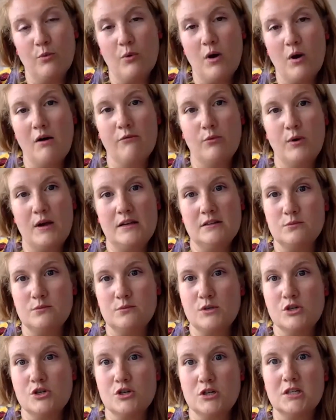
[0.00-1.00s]
of ways
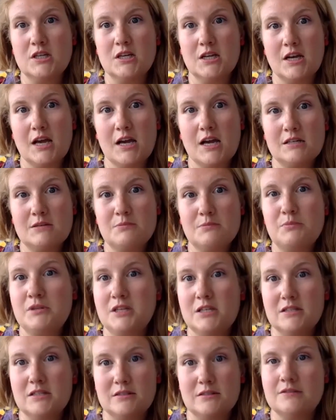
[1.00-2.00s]
we should connect,
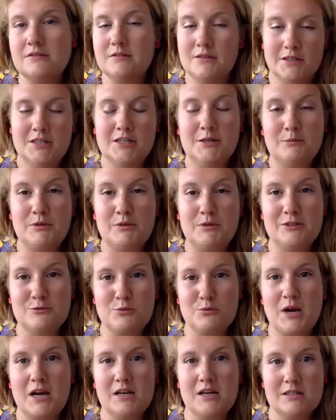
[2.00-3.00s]
please
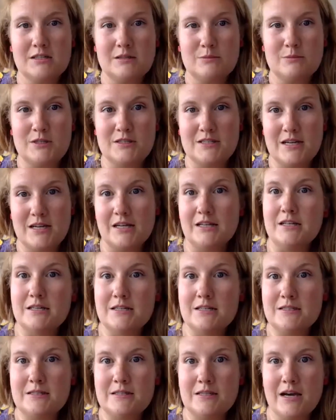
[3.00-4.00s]
write us, please tell
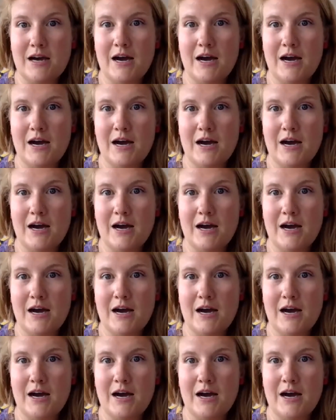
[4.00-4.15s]
us.